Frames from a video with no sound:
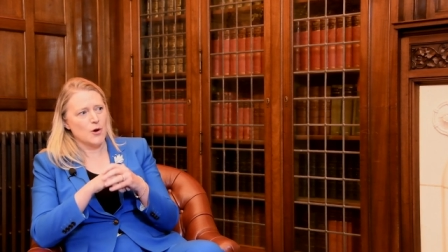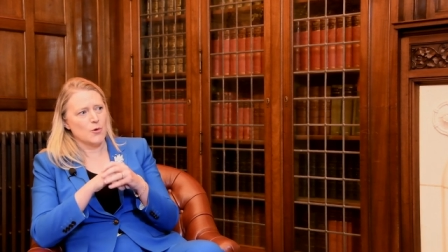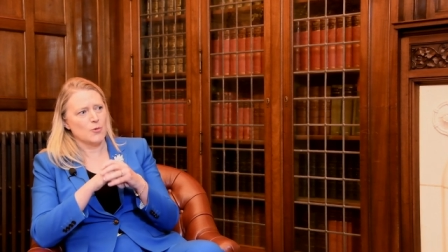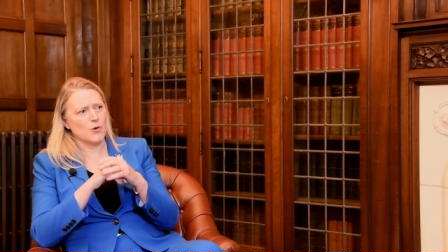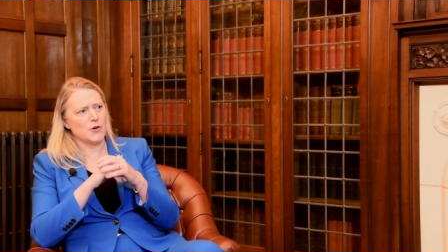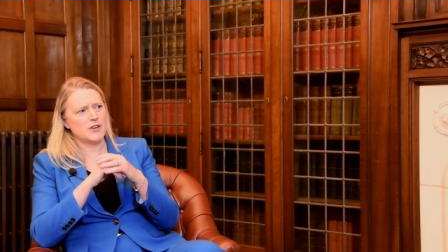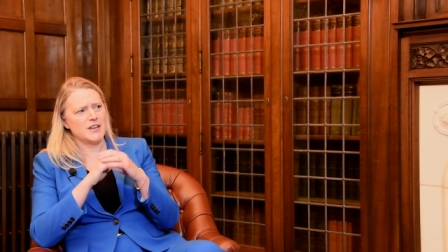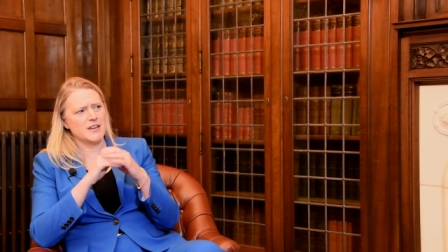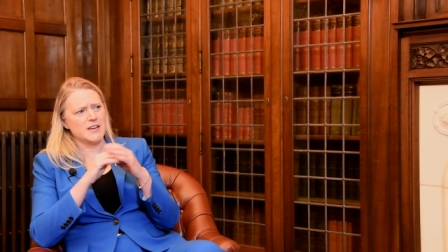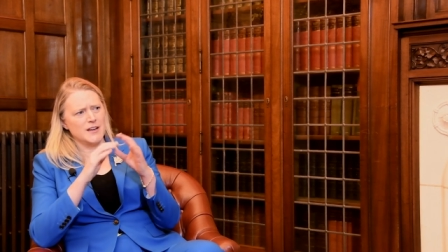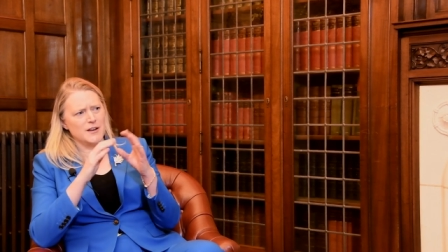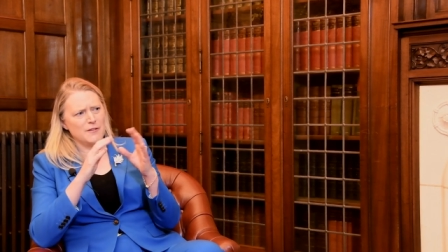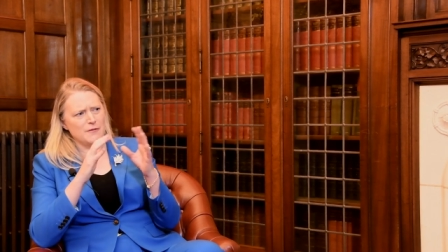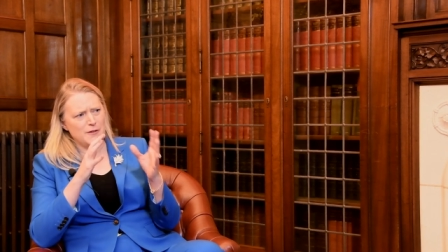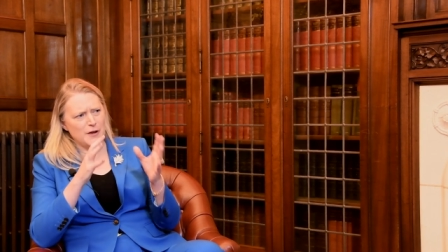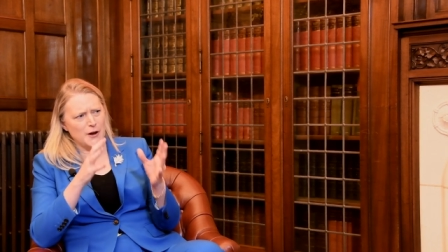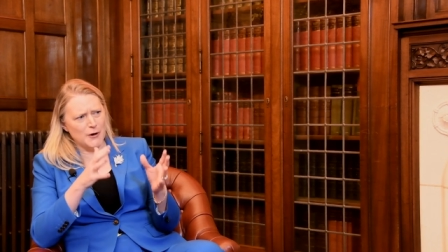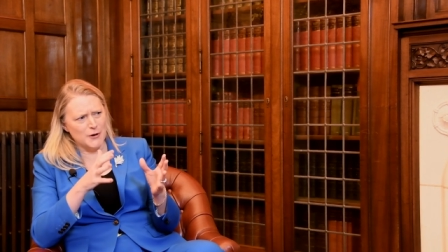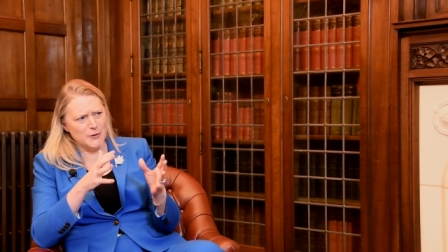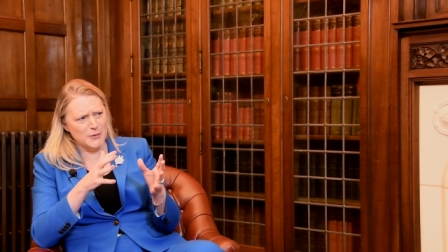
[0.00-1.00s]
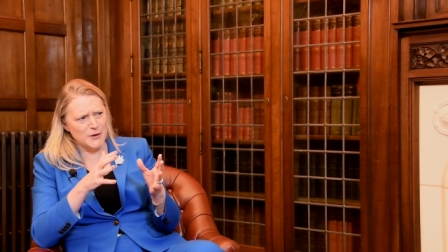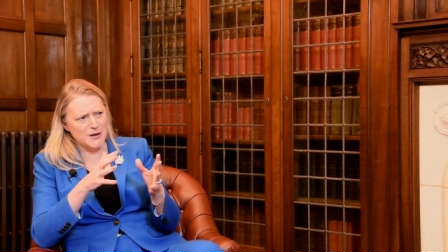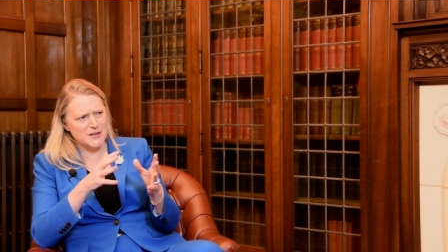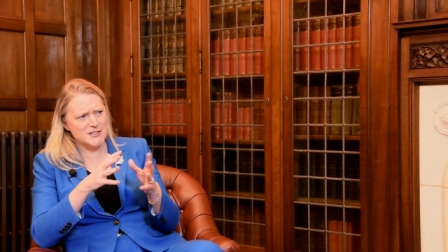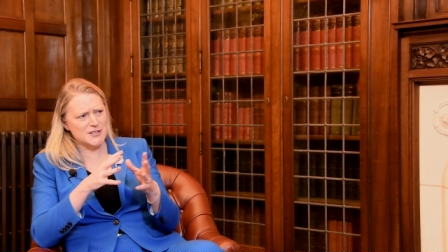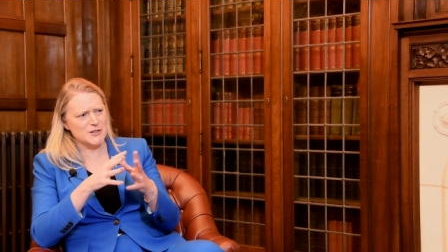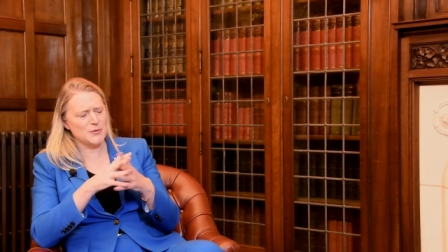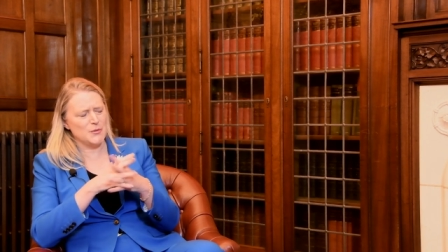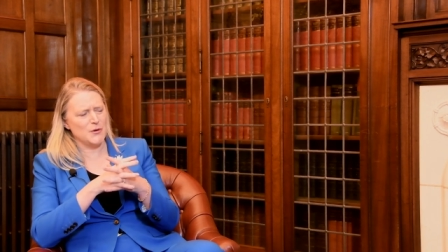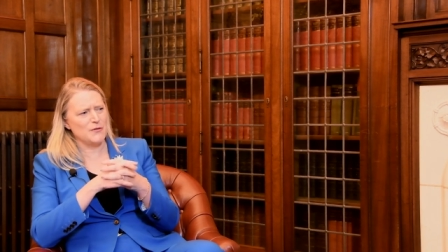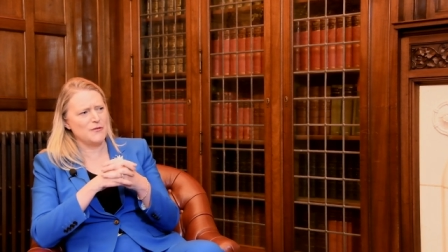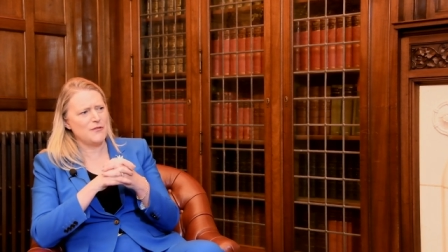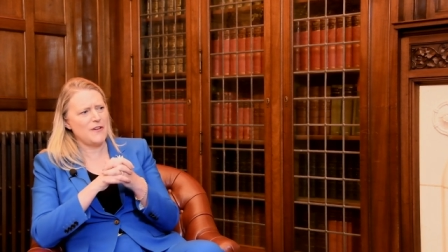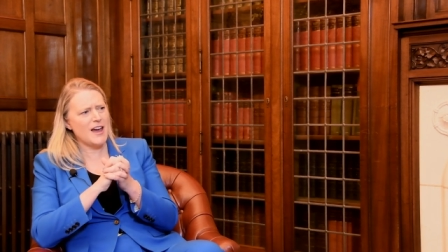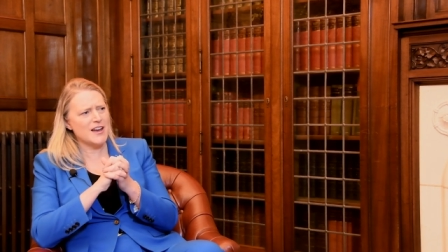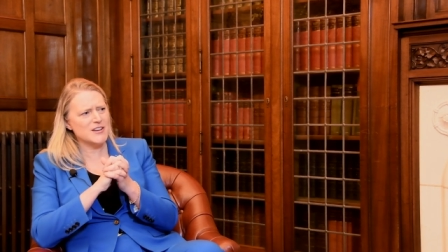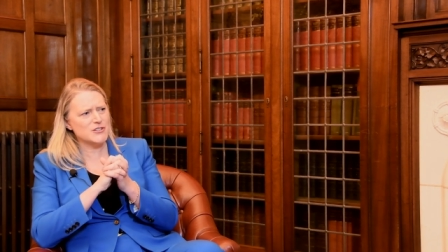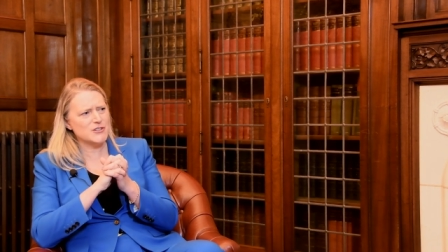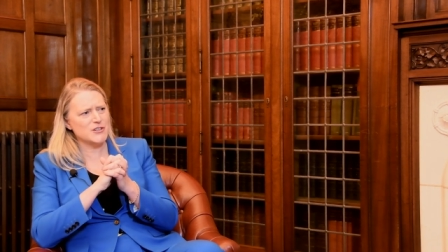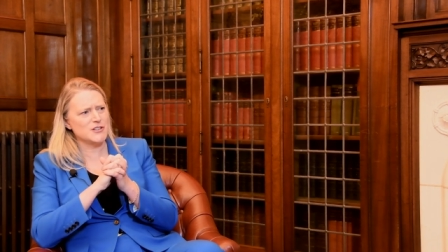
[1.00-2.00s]
working in a very reasonable
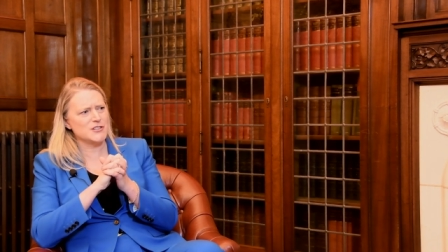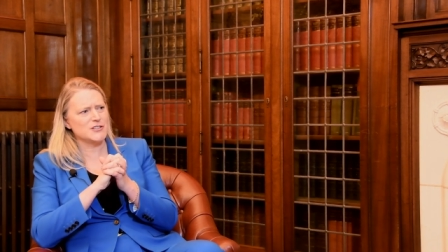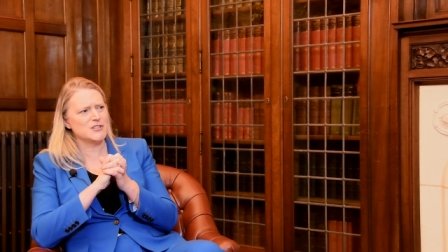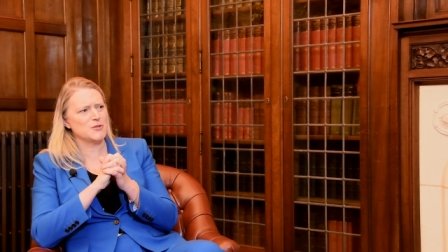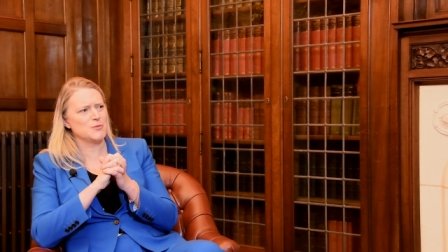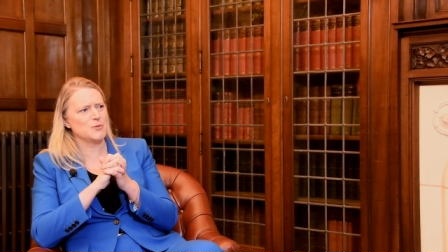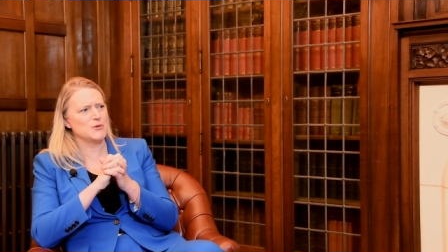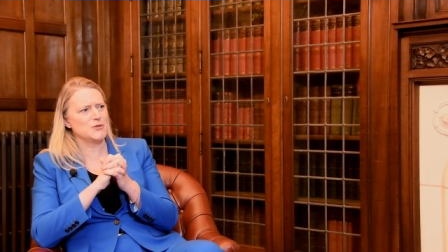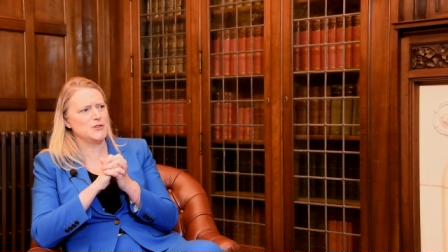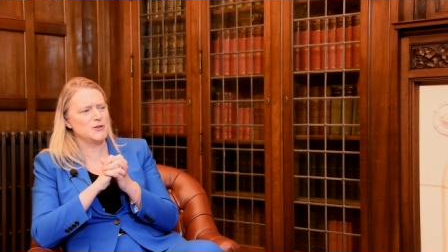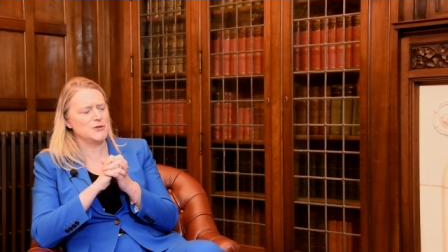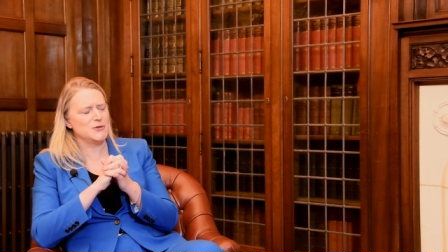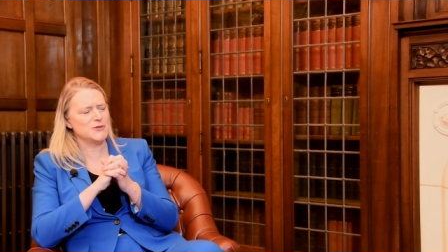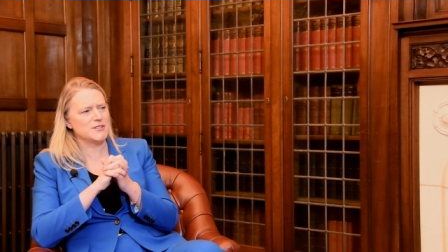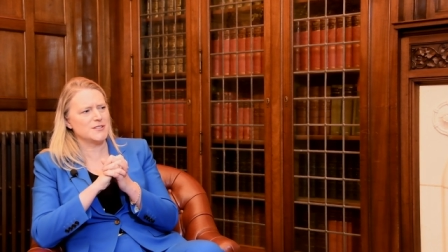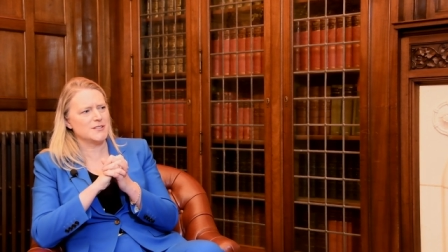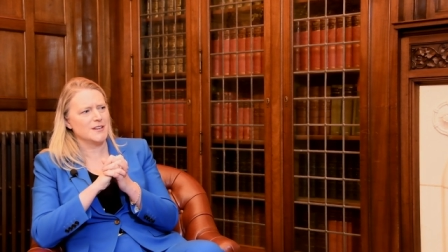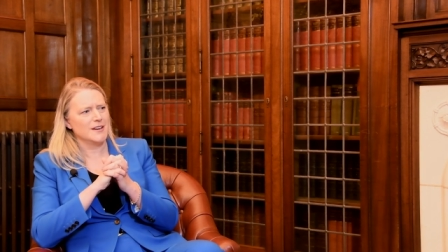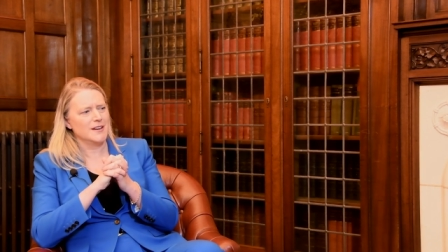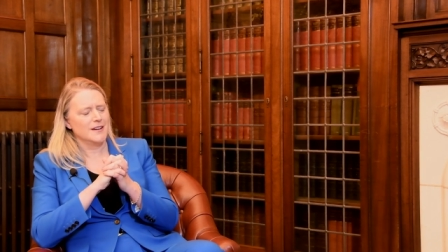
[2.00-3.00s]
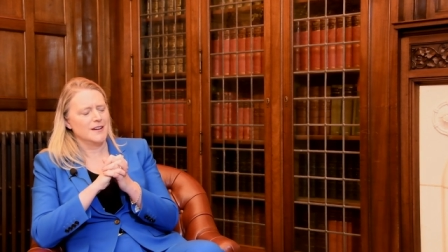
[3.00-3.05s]
fashion to produce